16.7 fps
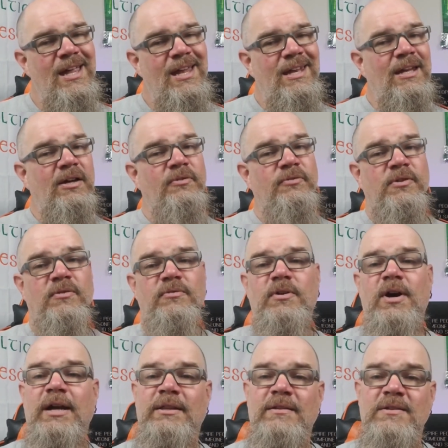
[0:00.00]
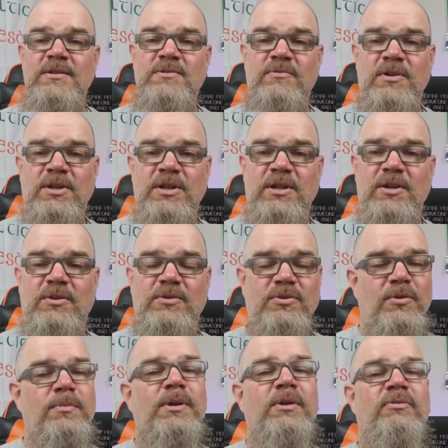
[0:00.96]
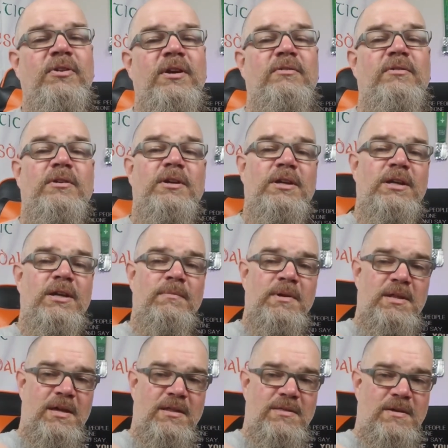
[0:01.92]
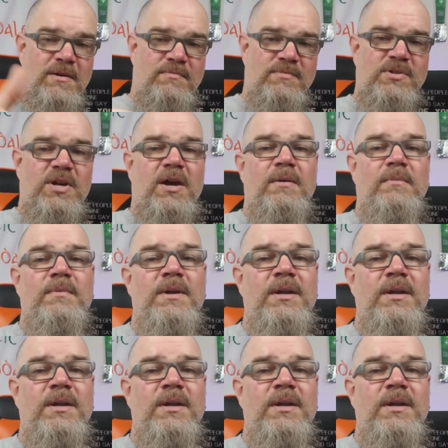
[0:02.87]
Now, if you've liked this video, do me a favor. Give me that thumbs up.